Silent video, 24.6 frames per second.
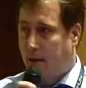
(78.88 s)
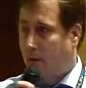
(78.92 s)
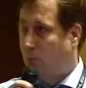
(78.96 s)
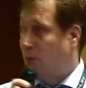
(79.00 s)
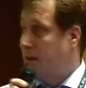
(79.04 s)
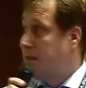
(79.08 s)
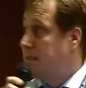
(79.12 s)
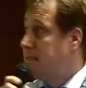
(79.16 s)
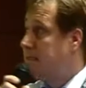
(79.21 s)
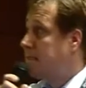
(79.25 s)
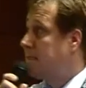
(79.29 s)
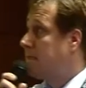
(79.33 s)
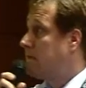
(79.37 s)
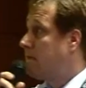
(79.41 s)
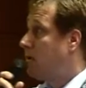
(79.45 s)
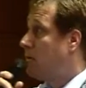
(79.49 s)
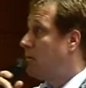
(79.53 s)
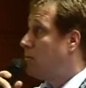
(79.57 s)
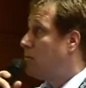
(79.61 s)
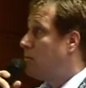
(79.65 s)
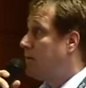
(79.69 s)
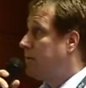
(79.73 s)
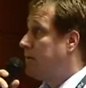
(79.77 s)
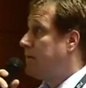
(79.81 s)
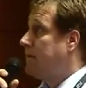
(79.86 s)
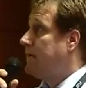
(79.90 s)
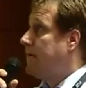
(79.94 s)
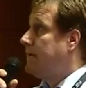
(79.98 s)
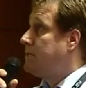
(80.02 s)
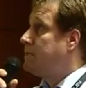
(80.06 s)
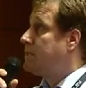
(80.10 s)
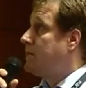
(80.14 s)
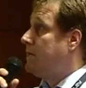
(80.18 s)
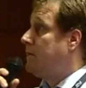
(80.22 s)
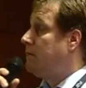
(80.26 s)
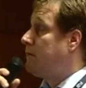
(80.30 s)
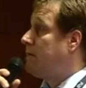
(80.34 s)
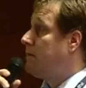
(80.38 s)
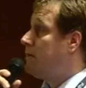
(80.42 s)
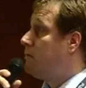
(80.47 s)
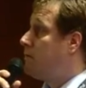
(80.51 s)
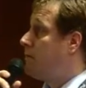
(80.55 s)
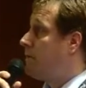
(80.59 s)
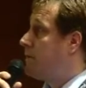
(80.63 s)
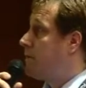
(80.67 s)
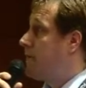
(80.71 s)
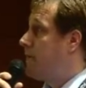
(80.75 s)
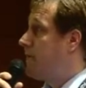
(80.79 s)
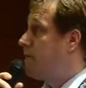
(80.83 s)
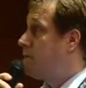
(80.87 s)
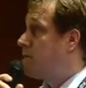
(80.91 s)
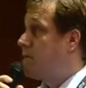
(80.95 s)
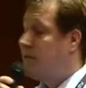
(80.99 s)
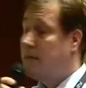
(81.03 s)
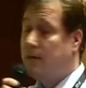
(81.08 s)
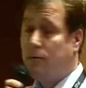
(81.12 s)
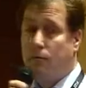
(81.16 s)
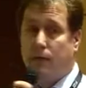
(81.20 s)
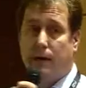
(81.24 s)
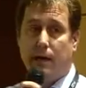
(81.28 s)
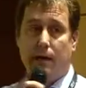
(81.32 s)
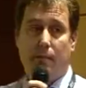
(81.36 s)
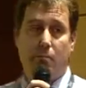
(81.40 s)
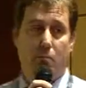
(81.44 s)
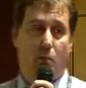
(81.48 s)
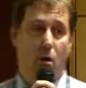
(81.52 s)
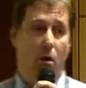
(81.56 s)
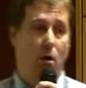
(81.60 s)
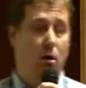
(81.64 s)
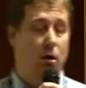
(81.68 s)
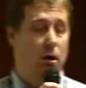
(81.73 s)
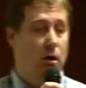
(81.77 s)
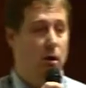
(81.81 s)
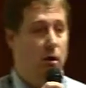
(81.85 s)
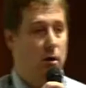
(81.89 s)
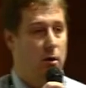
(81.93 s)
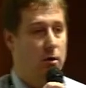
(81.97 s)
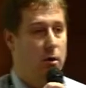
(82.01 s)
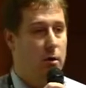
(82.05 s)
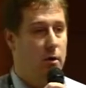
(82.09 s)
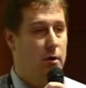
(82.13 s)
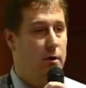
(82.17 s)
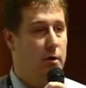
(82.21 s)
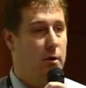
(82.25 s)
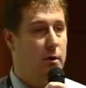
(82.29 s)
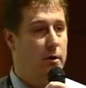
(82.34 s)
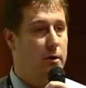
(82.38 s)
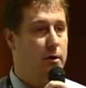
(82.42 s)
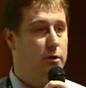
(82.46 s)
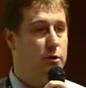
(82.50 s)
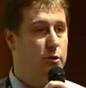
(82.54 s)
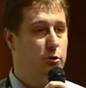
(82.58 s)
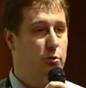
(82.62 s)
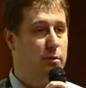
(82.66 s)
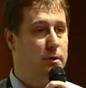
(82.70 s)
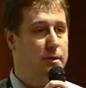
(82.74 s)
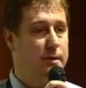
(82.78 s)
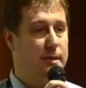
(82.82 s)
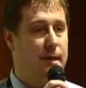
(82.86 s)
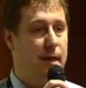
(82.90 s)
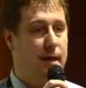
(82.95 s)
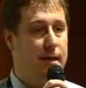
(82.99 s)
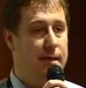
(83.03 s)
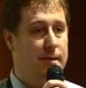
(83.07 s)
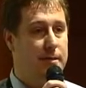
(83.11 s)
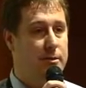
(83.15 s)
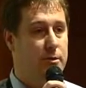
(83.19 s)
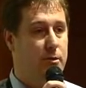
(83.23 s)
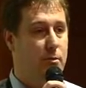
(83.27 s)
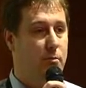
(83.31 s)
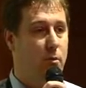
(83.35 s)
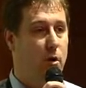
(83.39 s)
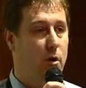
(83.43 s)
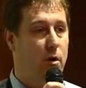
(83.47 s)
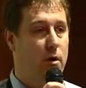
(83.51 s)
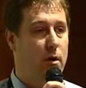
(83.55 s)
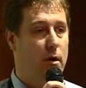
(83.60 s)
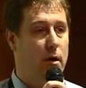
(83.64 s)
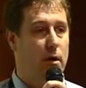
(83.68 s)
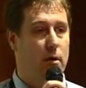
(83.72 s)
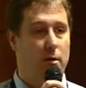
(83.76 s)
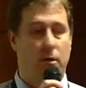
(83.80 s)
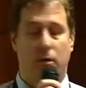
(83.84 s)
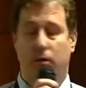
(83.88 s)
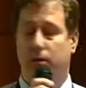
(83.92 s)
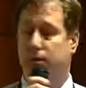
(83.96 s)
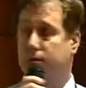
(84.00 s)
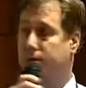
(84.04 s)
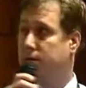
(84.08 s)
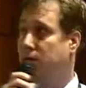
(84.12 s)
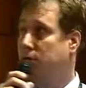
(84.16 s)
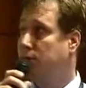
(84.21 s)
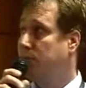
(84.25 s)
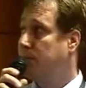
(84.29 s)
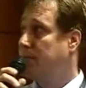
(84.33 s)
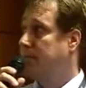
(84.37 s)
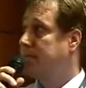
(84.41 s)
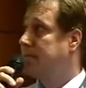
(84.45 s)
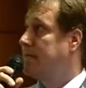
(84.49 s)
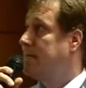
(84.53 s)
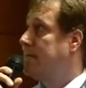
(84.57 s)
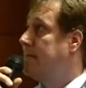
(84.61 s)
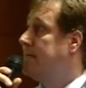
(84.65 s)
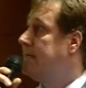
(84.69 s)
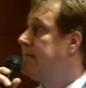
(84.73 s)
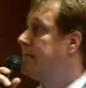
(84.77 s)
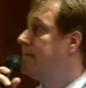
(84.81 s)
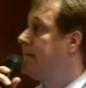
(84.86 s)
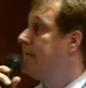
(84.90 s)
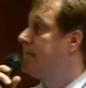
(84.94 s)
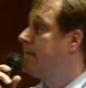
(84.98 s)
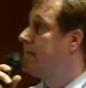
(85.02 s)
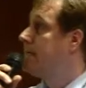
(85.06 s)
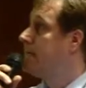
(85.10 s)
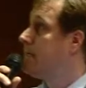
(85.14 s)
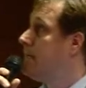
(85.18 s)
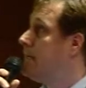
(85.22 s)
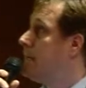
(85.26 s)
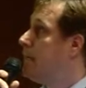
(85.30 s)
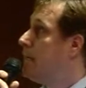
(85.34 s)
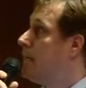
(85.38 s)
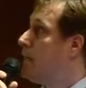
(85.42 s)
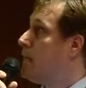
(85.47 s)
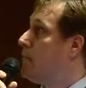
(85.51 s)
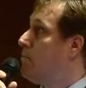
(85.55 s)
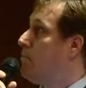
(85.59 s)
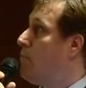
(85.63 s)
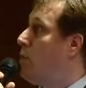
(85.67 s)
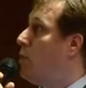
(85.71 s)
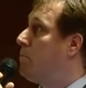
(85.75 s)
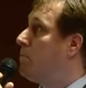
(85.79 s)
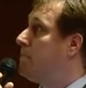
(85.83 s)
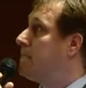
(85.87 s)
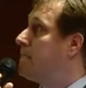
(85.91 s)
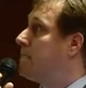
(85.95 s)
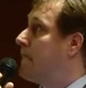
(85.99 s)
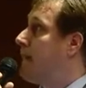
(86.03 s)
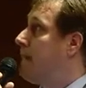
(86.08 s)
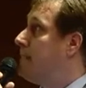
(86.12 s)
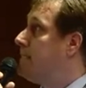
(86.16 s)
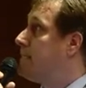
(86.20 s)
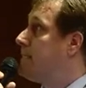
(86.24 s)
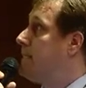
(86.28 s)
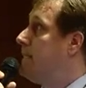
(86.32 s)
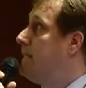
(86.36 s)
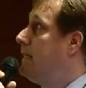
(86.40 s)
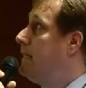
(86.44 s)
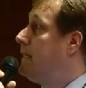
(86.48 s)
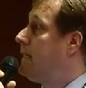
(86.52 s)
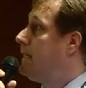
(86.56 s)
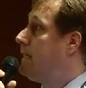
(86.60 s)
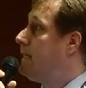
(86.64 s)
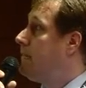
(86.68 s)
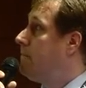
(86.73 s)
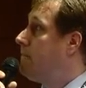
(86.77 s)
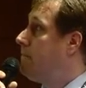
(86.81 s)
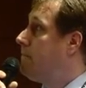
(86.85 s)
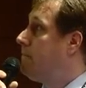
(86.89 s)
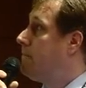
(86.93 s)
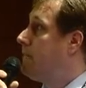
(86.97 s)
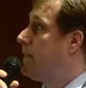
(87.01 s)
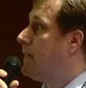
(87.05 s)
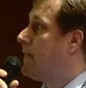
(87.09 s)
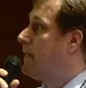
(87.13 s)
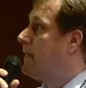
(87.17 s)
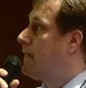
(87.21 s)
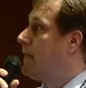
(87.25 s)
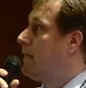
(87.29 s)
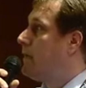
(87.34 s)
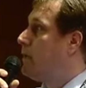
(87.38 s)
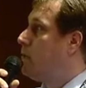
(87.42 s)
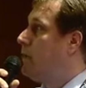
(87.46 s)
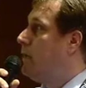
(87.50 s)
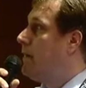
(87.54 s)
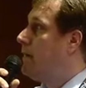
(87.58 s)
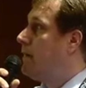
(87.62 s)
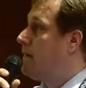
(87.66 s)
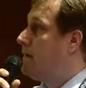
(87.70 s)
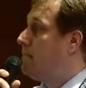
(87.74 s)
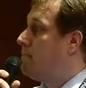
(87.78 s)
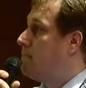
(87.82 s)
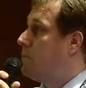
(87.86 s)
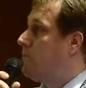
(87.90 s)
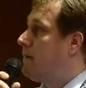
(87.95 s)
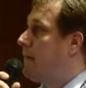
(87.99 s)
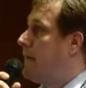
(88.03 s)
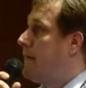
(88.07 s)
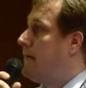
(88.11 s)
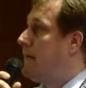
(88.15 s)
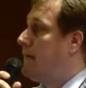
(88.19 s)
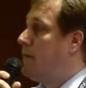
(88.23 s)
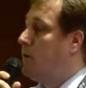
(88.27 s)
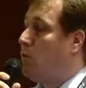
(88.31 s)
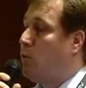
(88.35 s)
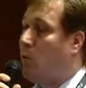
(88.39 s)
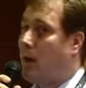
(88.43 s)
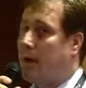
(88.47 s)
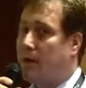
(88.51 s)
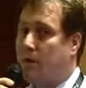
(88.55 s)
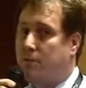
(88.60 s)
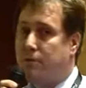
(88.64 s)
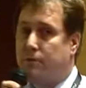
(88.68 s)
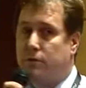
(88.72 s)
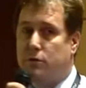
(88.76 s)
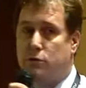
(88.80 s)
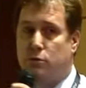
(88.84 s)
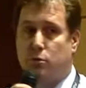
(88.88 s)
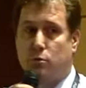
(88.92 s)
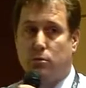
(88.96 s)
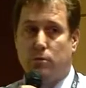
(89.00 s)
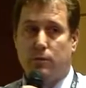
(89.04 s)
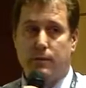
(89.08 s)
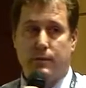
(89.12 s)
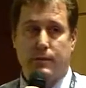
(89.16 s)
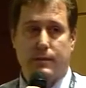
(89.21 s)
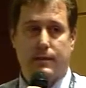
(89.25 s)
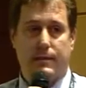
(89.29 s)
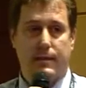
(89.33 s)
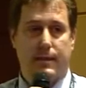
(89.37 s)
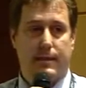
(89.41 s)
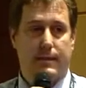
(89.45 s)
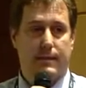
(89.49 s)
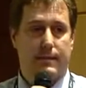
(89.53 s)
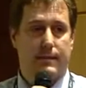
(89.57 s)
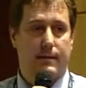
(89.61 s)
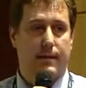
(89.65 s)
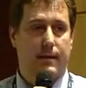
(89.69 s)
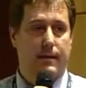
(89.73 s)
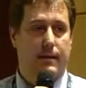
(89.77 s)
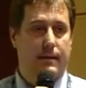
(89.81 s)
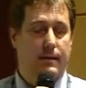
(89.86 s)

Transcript: What is the goal within Ashley? Well, within Ashley we are more on a tool side, so more on a software side, and more precisely we are providing one of the tools that